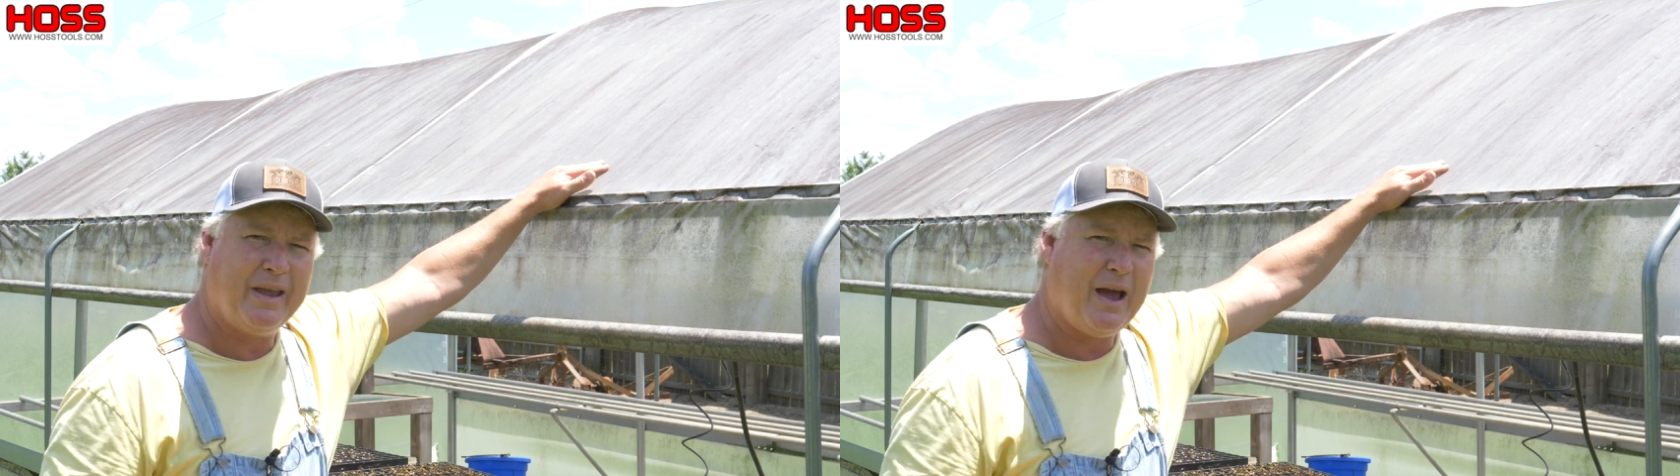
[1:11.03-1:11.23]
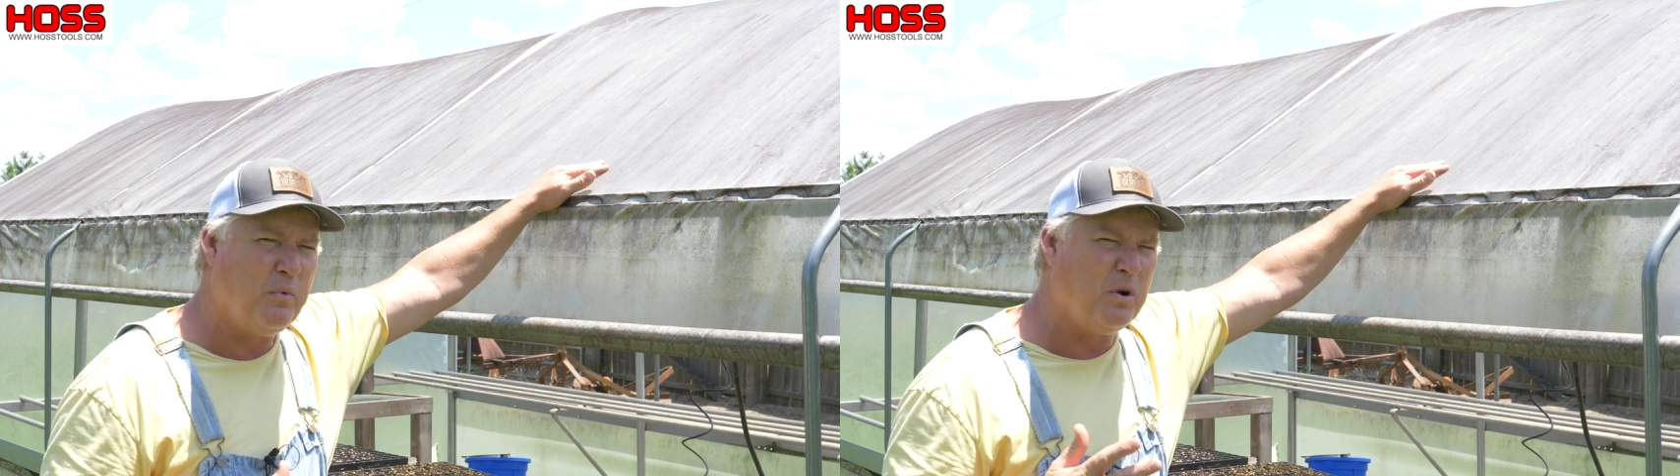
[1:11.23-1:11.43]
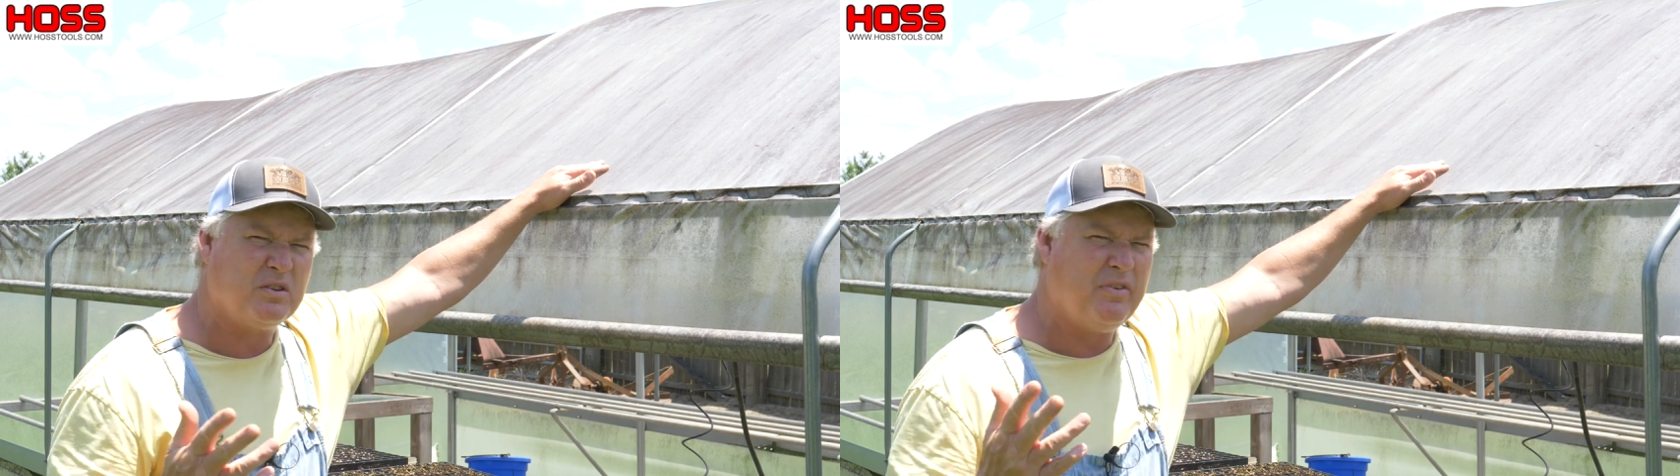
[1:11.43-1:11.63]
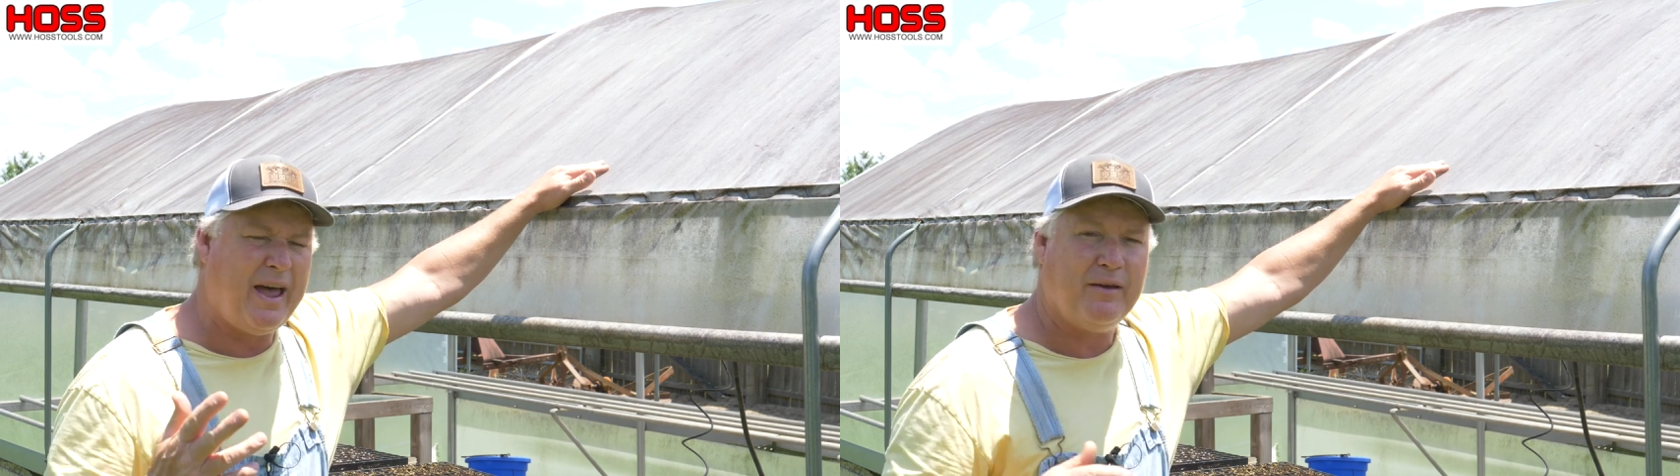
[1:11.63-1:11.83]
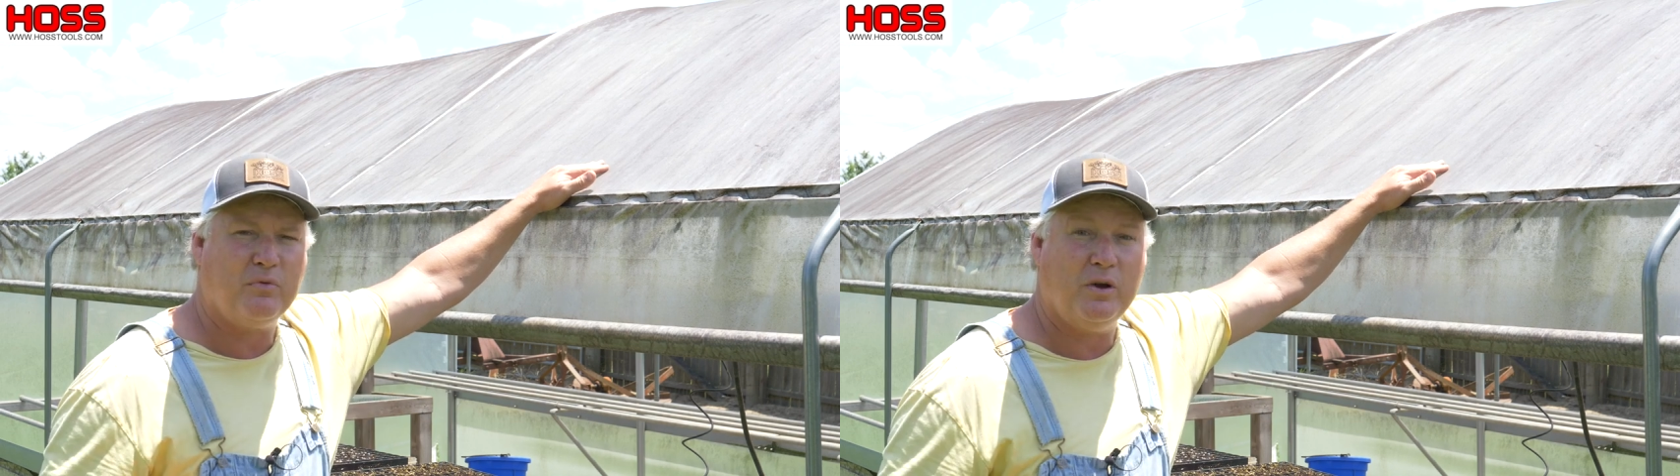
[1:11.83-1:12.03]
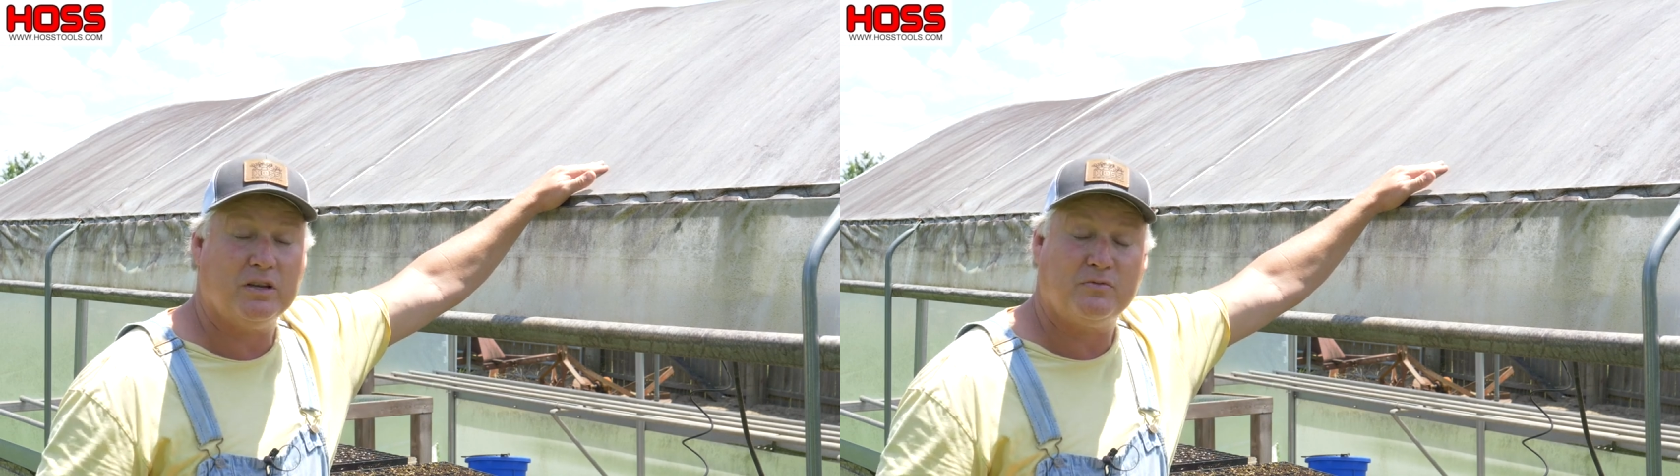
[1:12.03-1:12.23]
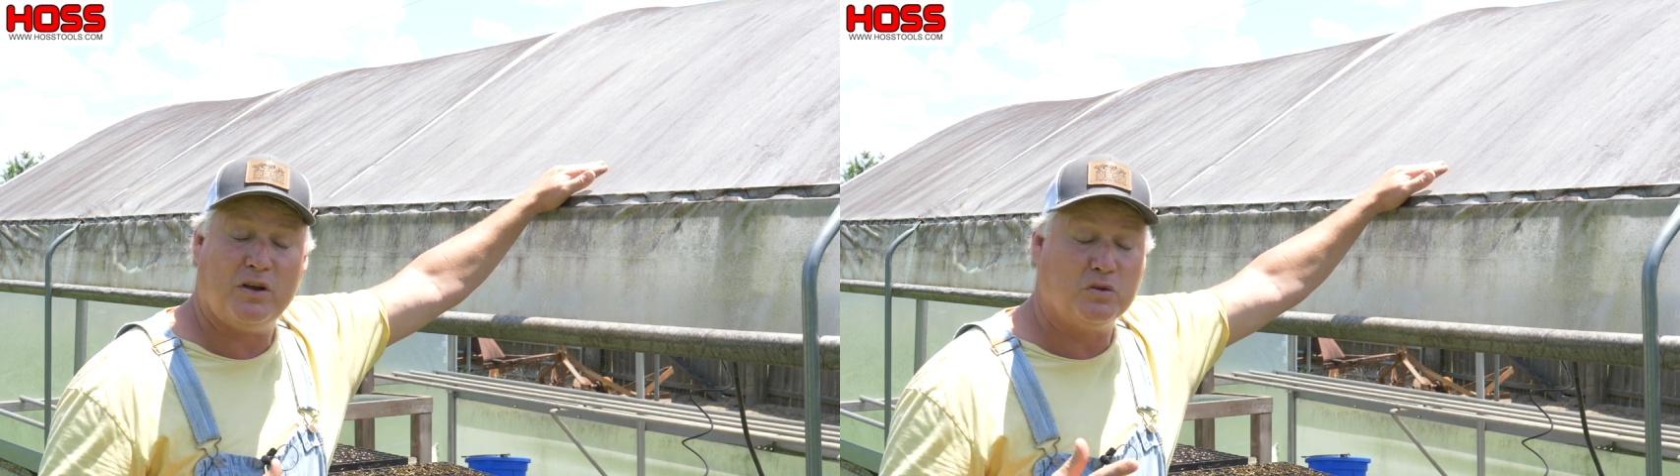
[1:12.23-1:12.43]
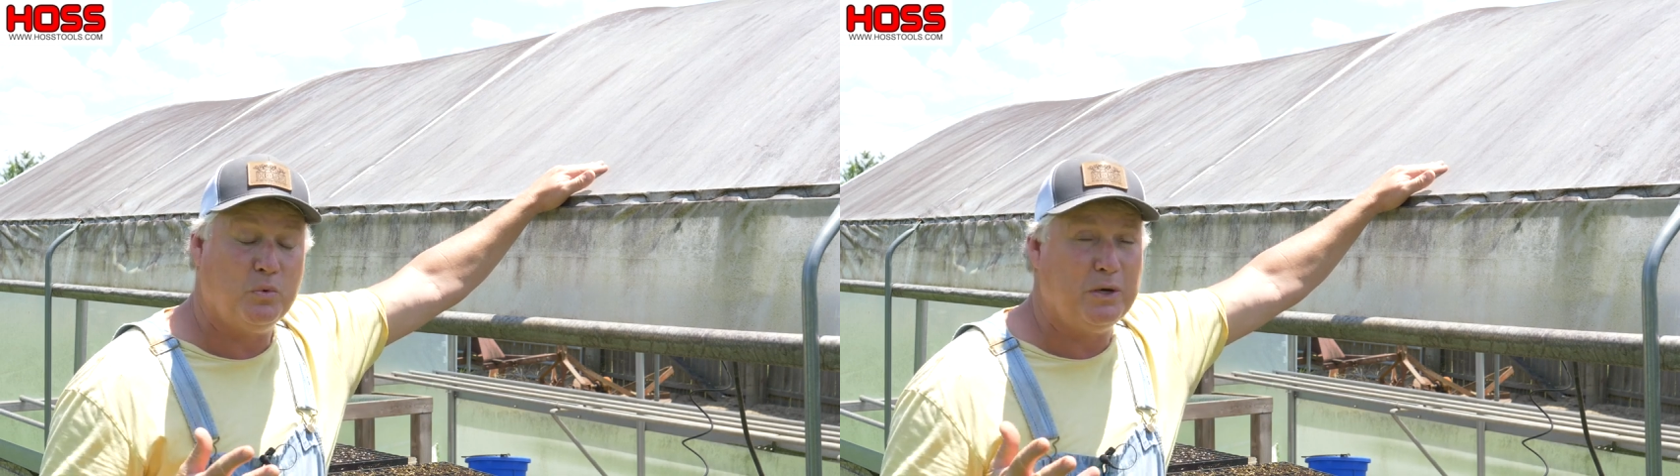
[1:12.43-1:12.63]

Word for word: got works fine for us because